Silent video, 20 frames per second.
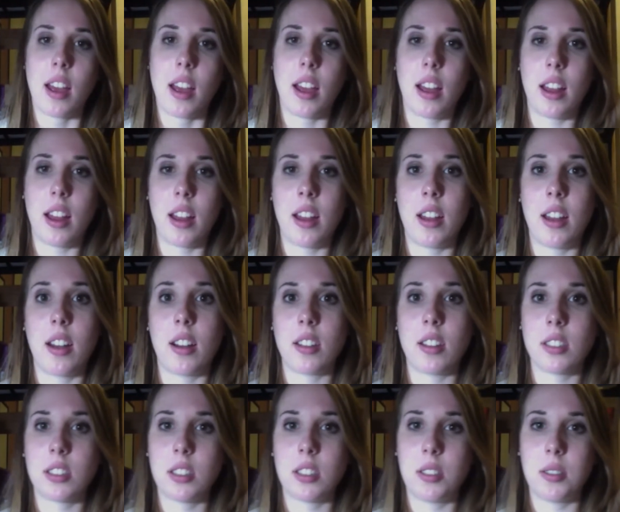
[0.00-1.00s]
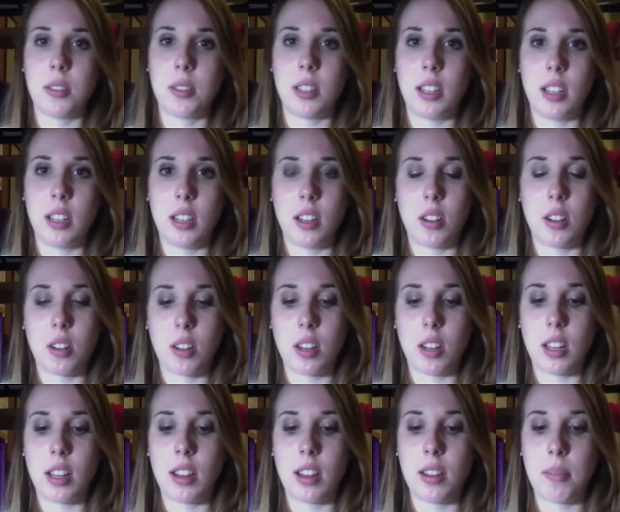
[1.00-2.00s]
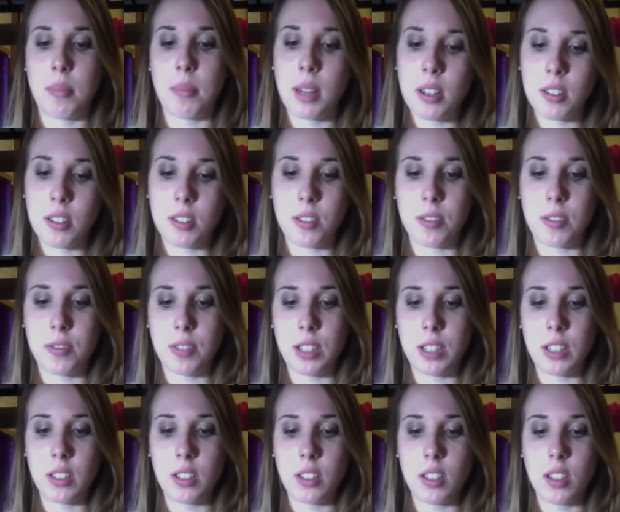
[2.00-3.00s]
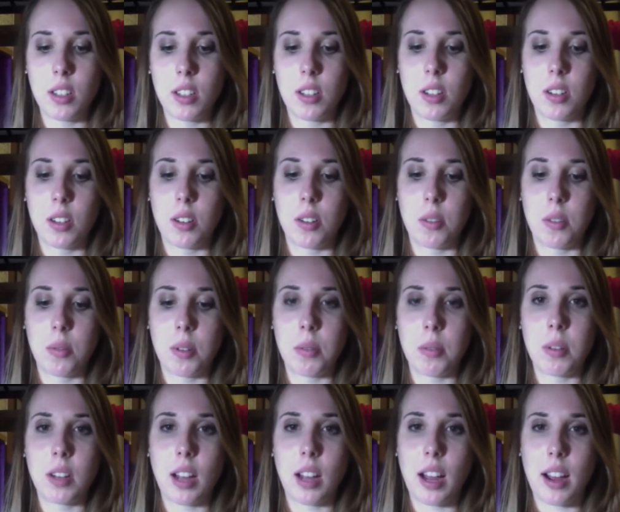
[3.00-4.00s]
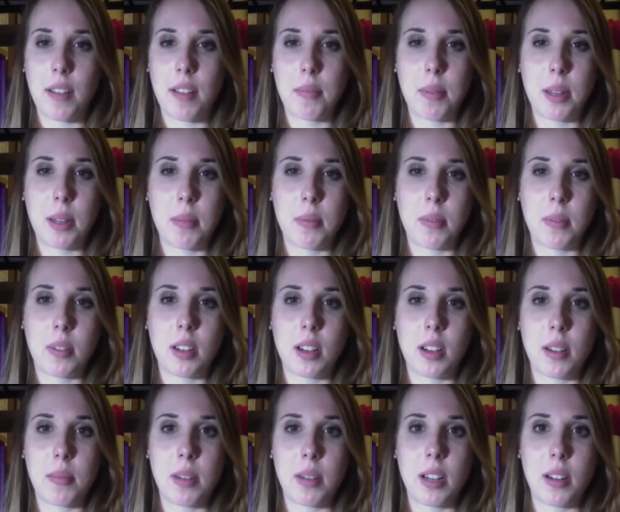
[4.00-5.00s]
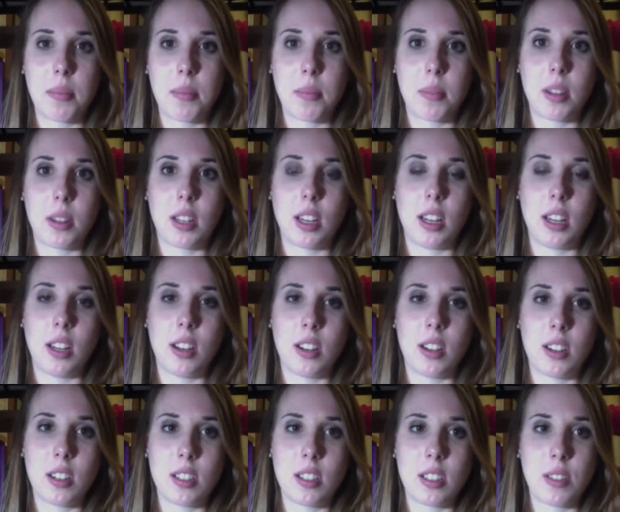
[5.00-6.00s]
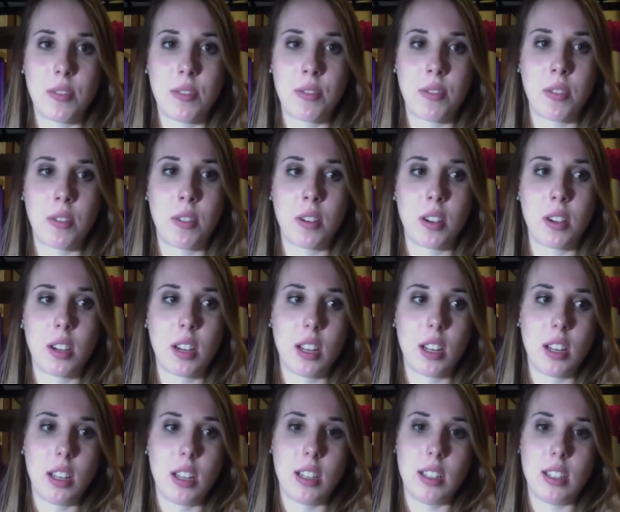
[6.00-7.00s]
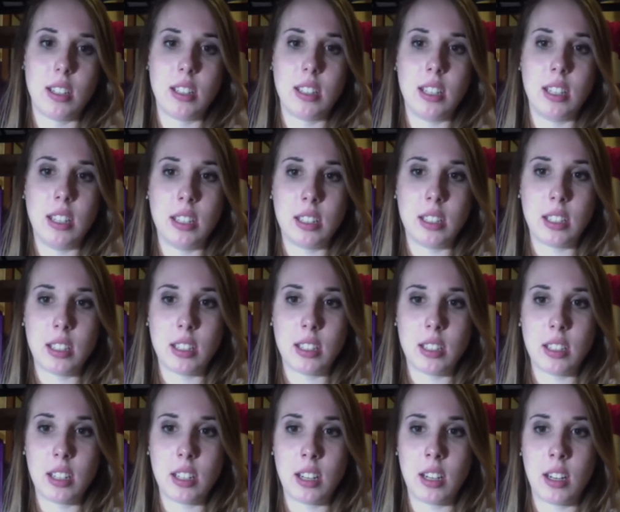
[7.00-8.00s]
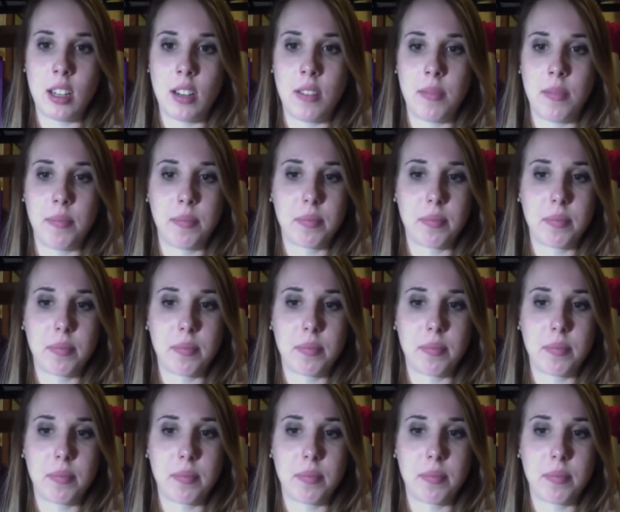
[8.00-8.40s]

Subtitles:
And also in the medical field, we wouldn't have people coming up with cures for diseases, and